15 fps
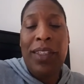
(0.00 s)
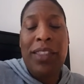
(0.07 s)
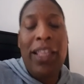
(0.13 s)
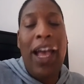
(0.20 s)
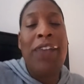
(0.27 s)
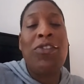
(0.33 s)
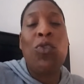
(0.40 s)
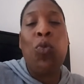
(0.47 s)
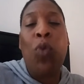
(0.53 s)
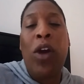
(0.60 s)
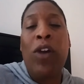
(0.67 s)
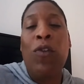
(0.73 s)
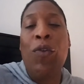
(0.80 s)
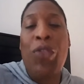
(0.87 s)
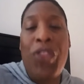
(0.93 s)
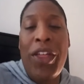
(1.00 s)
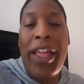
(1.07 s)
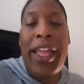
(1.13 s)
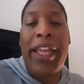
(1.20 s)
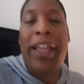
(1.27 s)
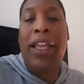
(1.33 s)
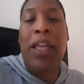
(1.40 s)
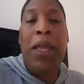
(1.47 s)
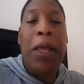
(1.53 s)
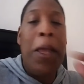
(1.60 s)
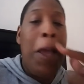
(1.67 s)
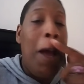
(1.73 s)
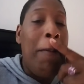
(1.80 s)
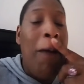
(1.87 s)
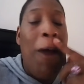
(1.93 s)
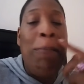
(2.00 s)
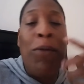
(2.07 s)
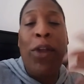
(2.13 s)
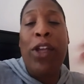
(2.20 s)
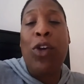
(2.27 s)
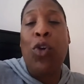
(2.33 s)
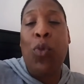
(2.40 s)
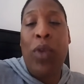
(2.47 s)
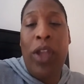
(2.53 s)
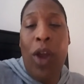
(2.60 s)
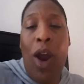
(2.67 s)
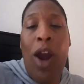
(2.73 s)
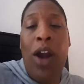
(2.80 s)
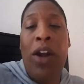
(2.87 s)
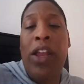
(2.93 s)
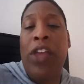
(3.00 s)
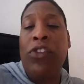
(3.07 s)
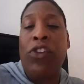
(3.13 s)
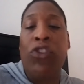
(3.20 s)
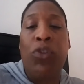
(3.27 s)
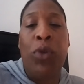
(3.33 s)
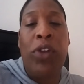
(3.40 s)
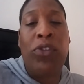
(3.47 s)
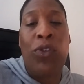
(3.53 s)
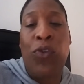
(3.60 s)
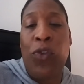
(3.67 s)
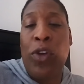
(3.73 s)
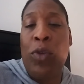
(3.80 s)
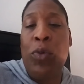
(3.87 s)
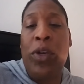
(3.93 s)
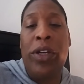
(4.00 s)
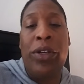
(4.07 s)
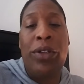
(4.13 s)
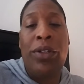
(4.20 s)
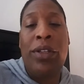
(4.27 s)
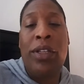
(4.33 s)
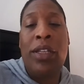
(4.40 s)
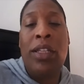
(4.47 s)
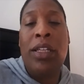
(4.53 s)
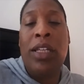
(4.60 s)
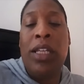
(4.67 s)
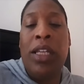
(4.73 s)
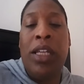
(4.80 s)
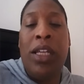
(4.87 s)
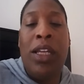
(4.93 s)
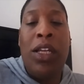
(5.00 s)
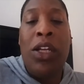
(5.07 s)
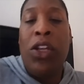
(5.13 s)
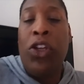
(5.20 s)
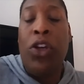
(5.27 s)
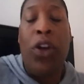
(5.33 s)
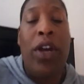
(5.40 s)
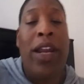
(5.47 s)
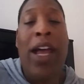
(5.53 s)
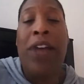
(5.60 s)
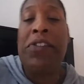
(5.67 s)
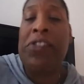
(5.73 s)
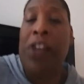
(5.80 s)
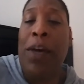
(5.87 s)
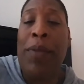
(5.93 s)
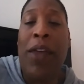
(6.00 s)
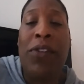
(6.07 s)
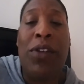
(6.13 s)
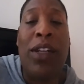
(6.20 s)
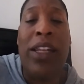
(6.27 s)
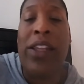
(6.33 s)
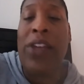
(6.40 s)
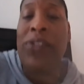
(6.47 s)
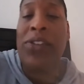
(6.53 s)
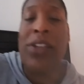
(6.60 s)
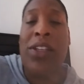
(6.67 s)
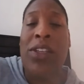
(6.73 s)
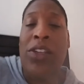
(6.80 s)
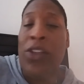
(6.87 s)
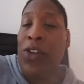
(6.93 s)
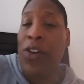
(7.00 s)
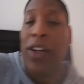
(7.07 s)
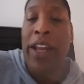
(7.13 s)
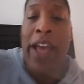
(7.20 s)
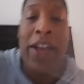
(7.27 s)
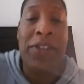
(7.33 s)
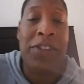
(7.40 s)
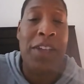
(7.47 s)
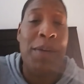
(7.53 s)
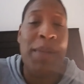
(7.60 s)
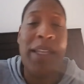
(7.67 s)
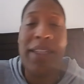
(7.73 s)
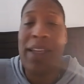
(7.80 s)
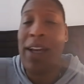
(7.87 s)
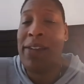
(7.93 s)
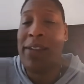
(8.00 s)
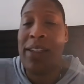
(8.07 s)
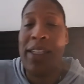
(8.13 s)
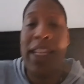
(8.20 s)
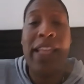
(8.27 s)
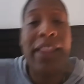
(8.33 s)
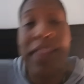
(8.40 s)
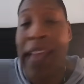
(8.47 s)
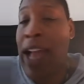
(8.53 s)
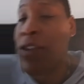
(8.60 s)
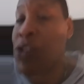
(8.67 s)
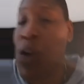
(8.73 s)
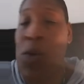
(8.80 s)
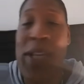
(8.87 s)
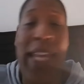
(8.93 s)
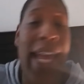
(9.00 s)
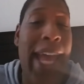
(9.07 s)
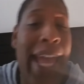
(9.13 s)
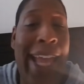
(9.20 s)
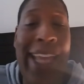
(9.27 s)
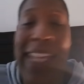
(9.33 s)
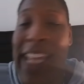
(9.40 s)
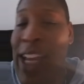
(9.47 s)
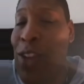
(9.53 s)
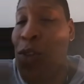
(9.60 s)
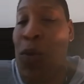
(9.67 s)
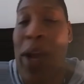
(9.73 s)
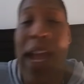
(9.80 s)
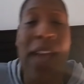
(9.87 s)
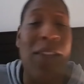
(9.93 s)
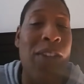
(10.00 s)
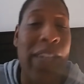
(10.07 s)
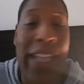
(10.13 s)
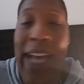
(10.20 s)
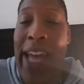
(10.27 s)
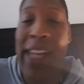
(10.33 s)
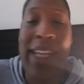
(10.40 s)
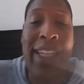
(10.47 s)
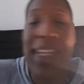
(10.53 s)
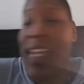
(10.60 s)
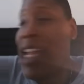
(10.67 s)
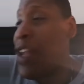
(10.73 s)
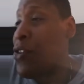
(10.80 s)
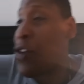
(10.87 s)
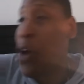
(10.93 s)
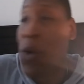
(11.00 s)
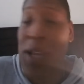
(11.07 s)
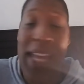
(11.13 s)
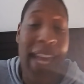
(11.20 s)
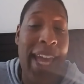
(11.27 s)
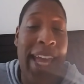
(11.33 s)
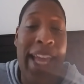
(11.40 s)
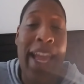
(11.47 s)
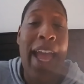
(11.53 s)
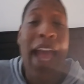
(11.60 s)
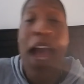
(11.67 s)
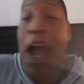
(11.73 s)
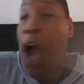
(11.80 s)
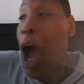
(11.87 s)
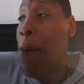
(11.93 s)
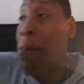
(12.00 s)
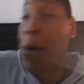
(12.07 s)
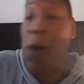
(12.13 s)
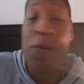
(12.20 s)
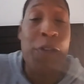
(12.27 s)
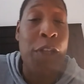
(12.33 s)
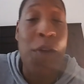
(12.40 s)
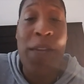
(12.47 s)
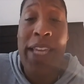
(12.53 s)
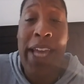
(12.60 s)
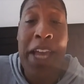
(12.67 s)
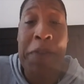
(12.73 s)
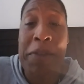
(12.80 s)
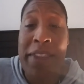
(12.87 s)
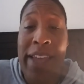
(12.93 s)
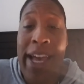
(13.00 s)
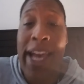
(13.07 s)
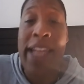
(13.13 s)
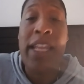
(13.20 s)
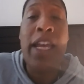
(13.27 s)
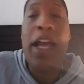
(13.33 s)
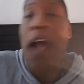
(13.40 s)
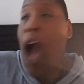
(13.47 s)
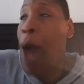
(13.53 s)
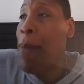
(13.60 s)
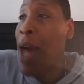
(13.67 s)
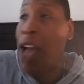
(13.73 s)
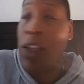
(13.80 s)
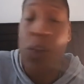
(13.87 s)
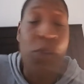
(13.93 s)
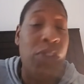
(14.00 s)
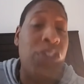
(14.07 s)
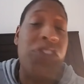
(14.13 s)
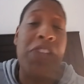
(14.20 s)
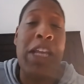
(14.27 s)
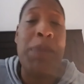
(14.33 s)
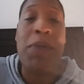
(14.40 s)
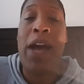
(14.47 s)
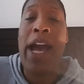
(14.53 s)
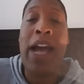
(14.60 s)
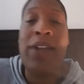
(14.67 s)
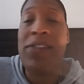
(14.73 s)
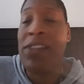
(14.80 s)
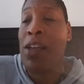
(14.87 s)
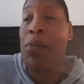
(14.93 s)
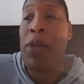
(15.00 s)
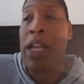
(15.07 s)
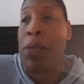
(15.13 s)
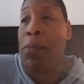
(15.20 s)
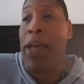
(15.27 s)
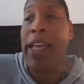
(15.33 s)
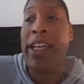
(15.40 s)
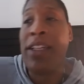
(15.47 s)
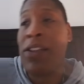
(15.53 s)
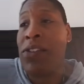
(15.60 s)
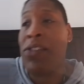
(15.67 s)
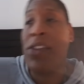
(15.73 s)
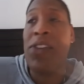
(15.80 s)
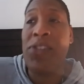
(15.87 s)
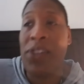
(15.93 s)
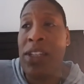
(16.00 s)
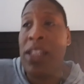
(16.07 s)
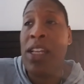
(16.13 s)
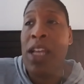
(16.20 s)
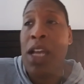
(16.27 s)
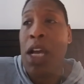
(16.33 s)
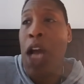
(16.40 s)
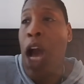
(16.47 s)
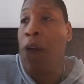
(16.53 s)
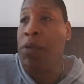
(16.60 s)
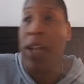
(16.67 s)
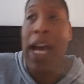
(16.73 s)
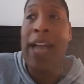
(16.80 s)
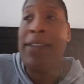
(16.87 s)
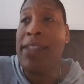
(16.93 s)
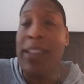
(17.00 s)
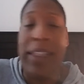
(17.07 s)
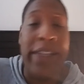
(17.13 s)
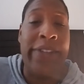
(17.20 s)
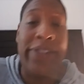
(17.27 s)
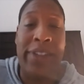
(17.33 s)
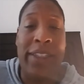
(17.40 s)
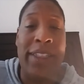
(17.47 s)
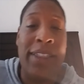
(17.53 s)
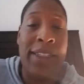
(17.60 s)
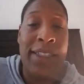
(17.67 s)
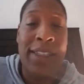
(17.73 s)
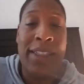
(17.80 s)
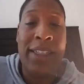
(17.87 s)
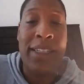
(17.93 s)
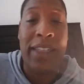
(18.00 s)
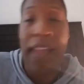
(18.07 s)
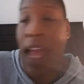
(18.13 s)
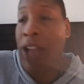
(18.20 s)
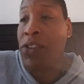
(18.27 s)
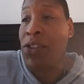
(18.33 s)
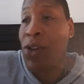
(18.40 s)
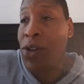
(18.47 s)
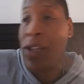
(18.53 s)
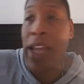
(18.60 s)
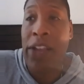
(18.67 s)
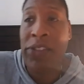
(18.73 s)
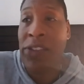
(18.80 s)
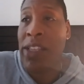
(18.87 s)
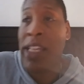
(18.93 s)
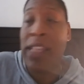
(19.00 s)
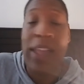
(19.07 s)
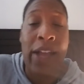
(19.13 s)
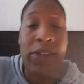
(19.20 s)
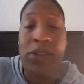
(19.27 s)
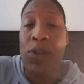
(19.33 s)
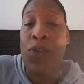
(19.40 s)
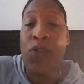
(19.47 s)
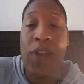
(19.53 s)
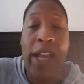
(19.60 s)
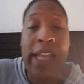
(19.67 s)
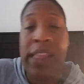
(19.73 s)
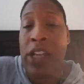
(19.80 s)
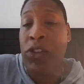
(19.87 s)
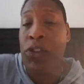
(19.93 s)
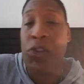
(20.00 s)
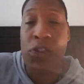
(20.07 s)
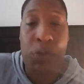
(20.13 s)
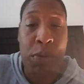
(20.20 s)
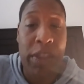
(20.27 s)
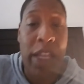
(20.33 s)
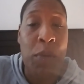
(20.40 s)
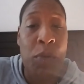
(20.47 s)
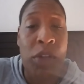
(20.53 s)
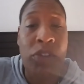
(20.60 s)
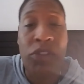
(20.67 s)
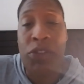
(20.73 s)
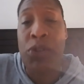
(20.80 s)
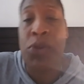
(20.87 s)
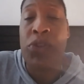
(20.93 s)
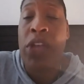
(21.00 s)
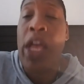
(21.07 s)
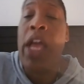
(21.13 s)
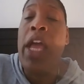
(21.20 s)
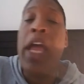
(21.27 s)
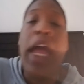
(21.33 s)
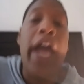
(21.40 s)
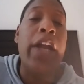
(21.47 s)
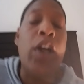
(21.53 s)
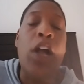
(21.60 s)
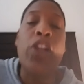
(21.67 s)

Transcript: That's the wonderful thing about being who we are, is the choice of free will. You're going to have some that's going to listen. You're going to have some that doesn't. That's okay. Either way I look at it, it's okay. I'm perfectly okay with that. I'm not losing sleep behind somebody making a decision of not to listen. That's their destiny. That's their fate. They choose what they want to choose. And